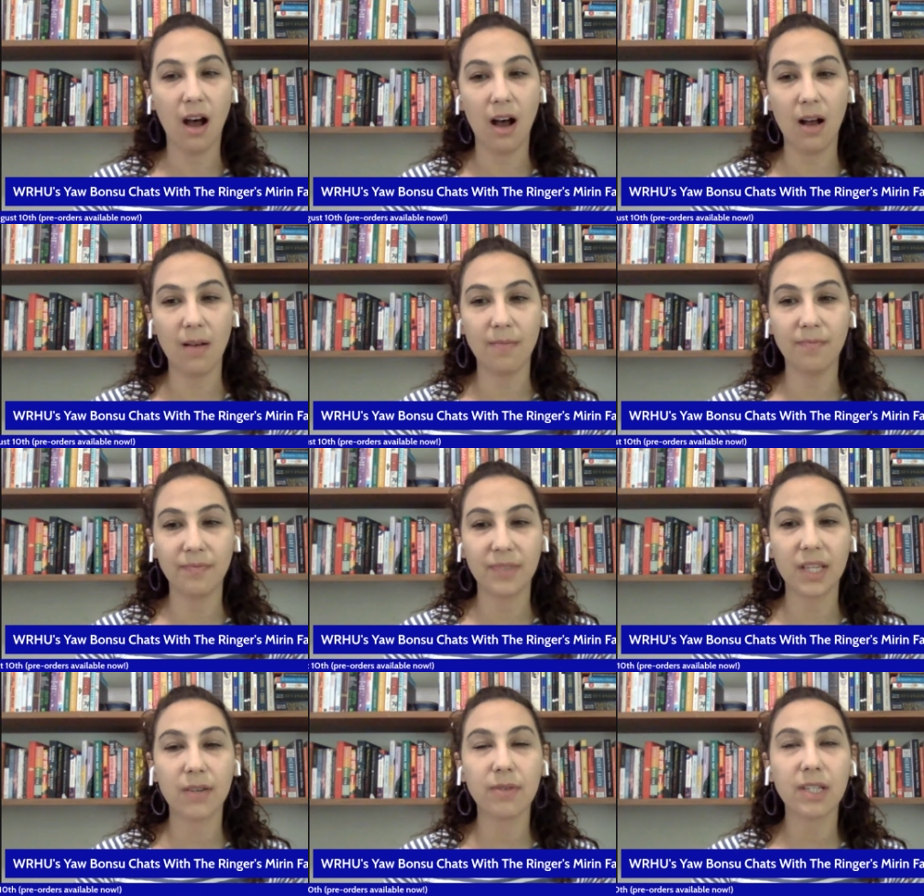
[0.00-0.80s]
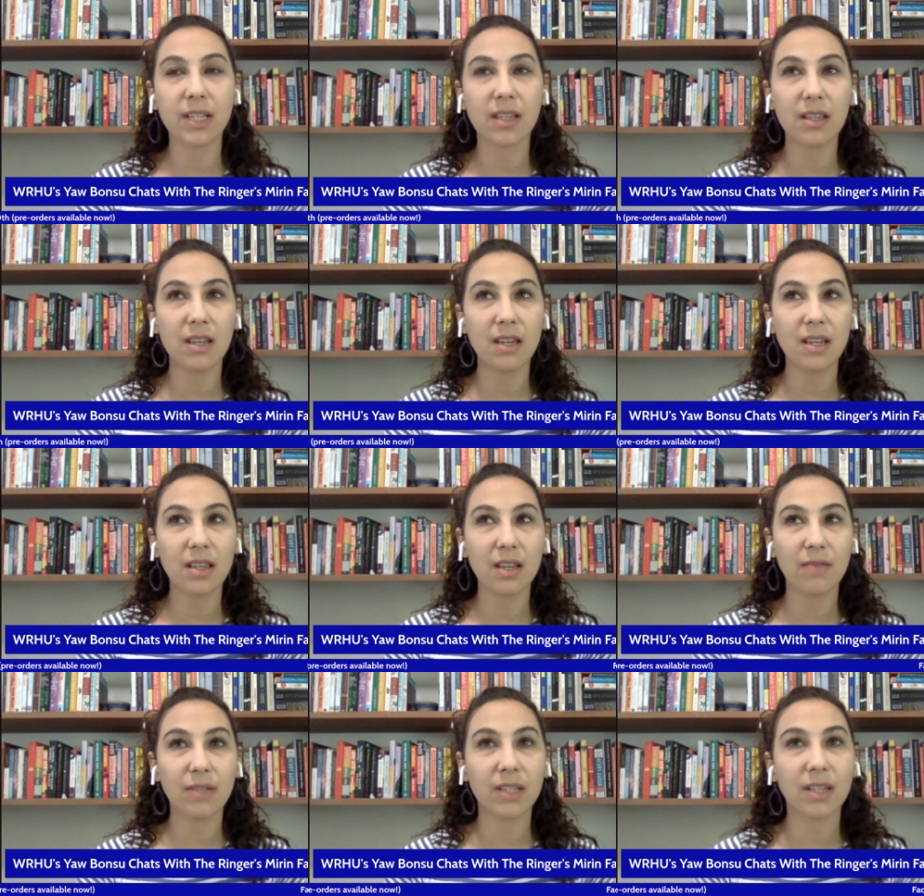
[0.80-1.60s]
Um, there was a thing,
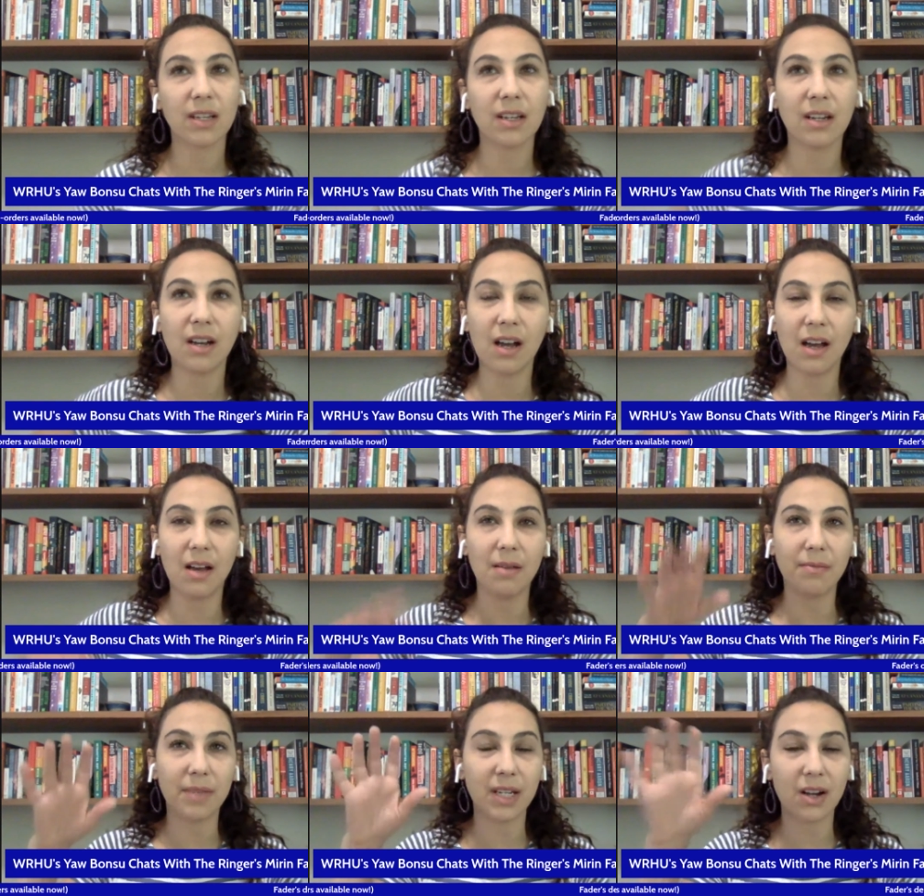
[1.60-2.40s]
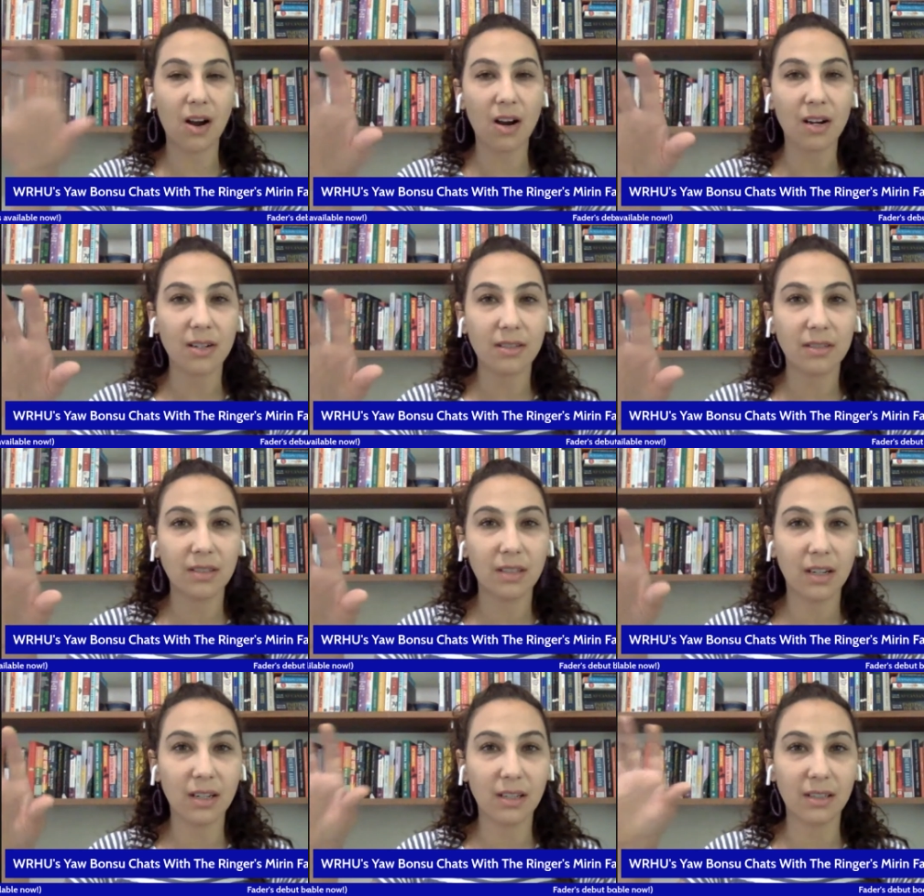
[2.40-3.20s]
there was a um, an art
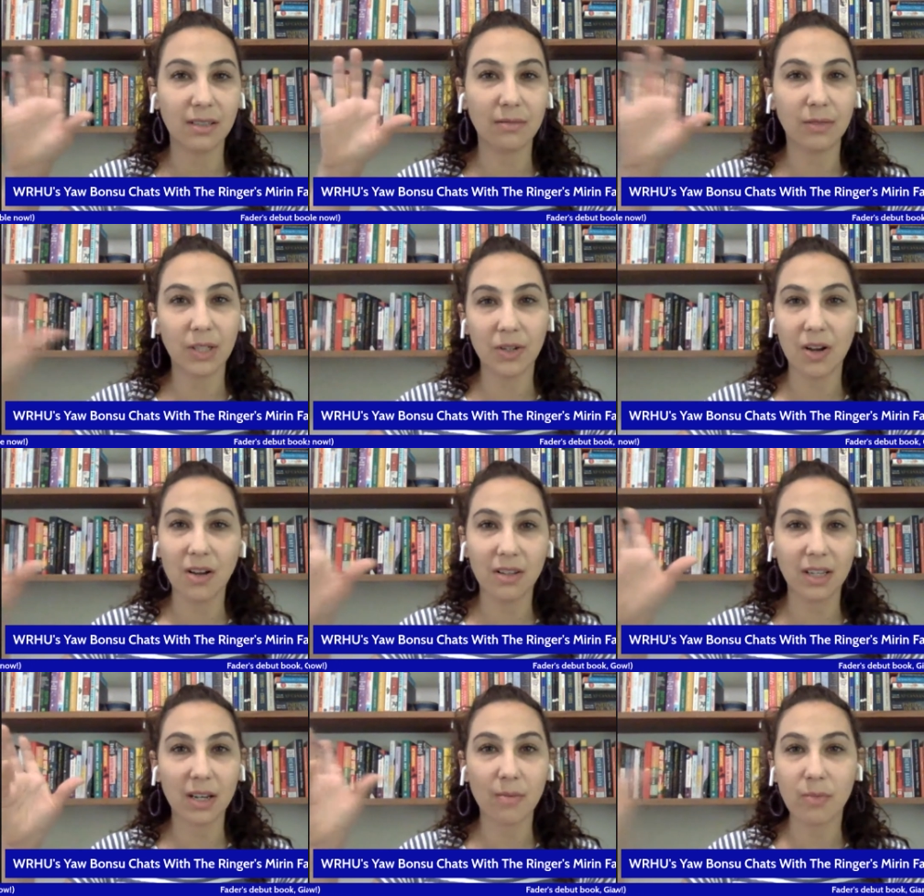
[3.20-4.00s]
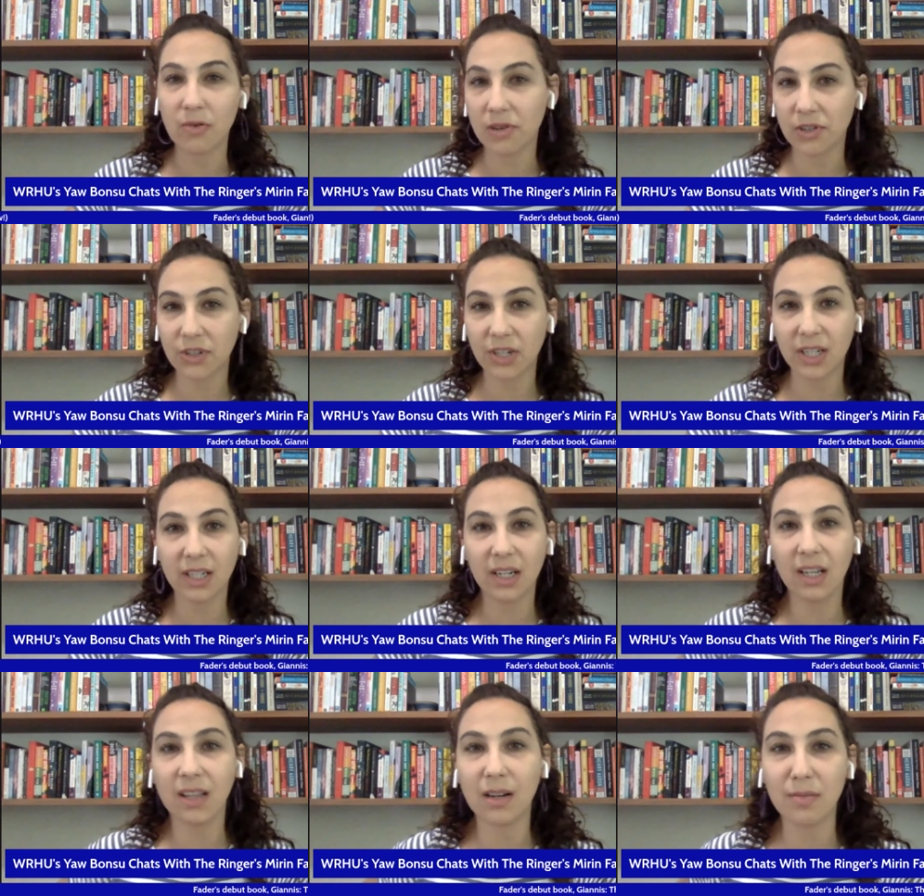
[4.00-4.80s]
uh, what do you call it, like a
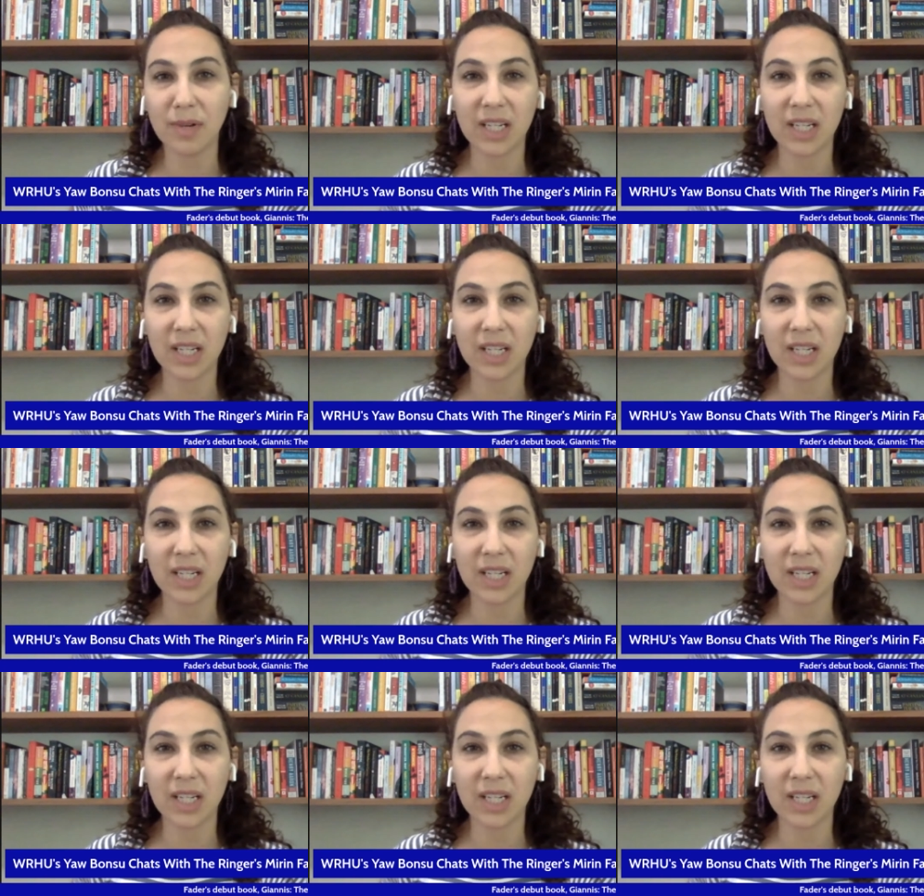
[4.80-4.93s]
portrait in their